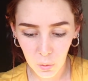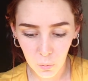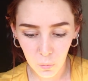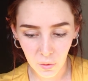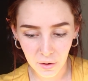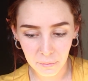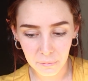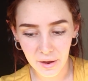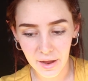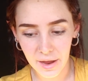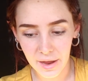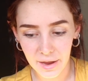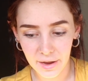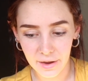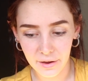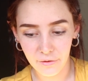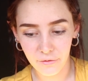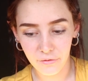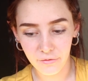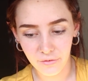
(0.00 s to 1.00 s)
one of
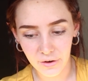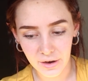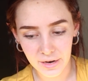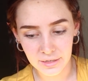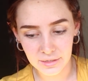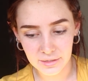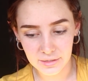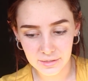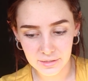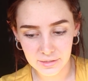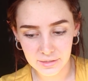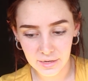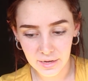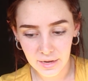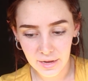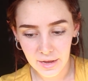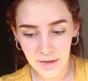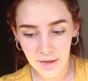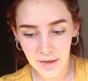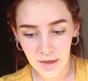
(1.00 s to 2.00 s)
my friends
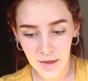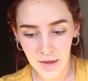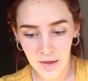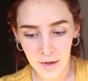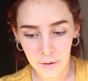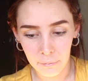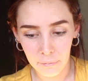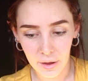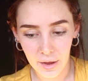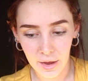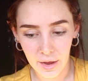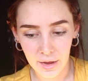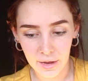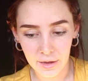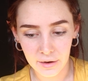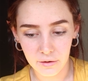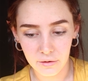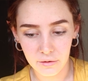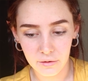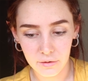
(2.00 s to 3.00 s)

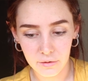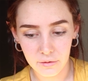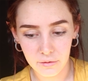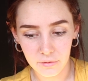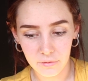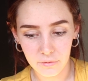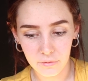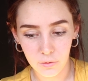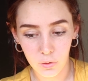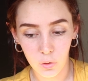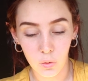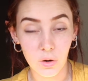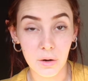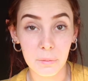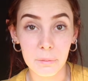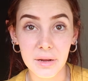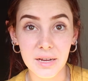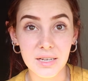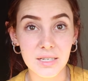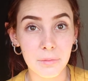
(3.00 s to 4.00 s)
had gone
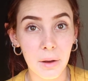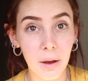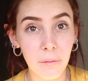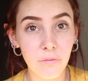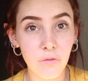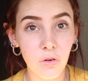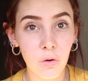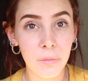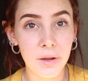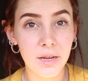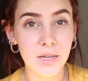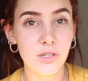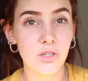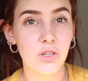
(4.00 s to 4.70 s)
and picked him up for me.